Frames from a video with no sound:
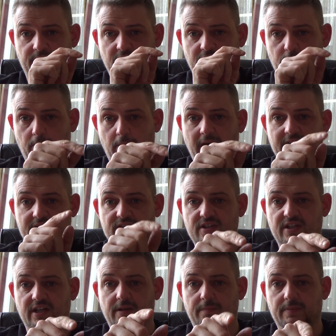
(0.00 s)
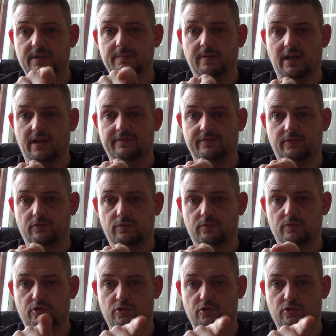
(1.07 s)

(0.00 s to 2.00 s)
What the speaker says: it might scare people off to